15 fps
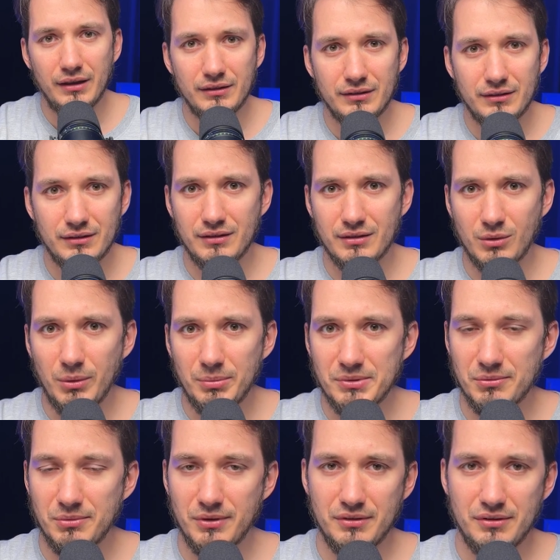It is
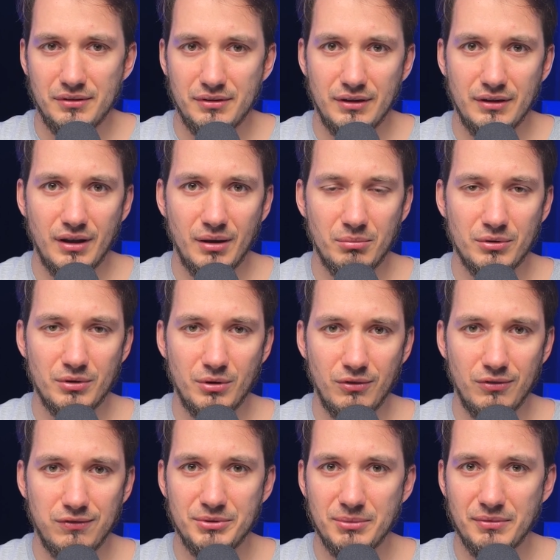equipped with a number
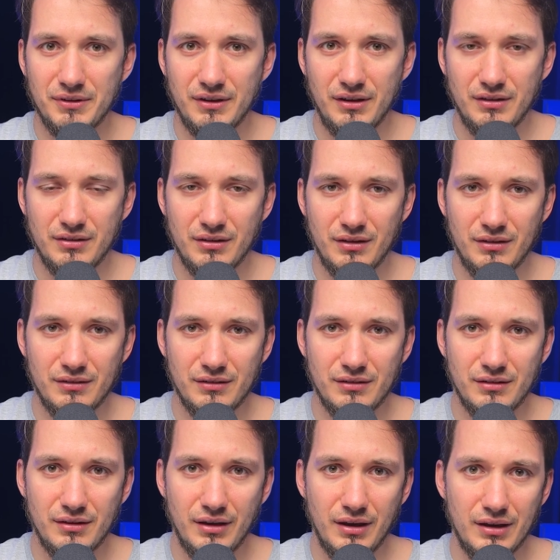of
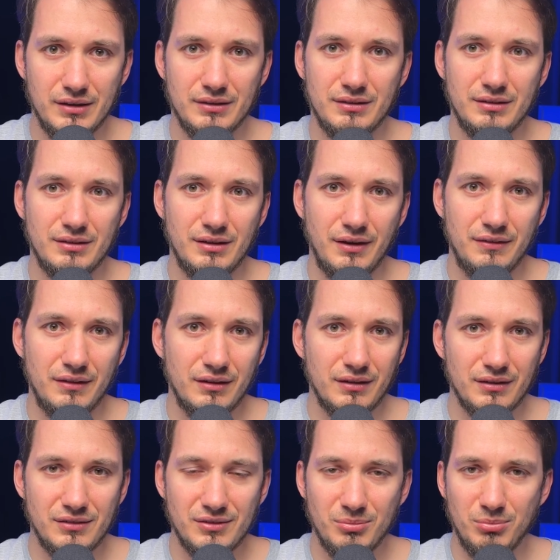optimizations, and I think
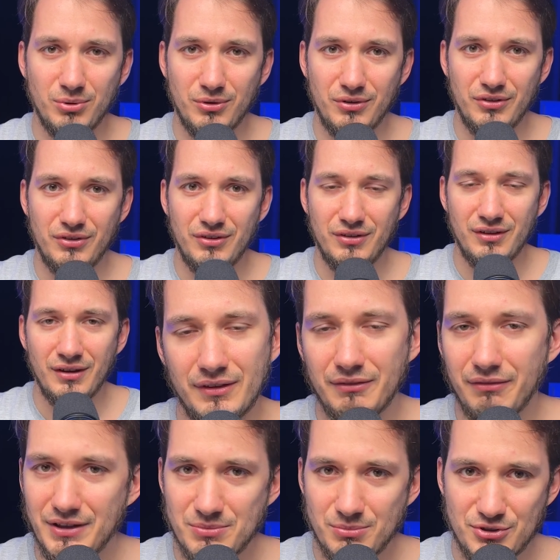it supports the
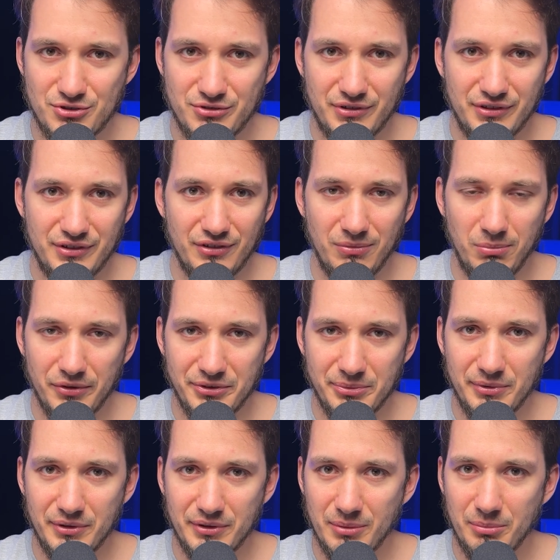vast majority of
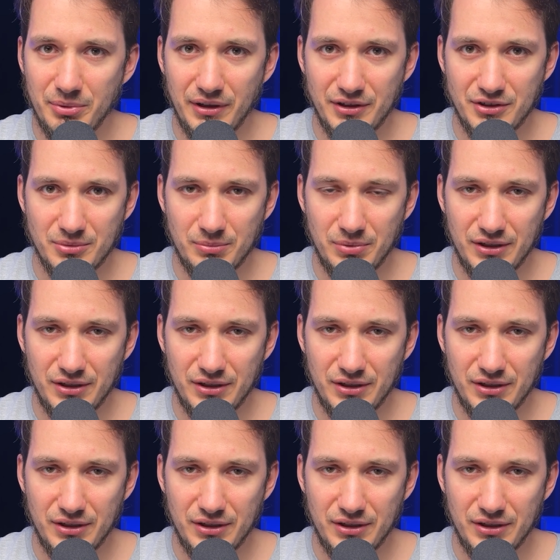possible compilation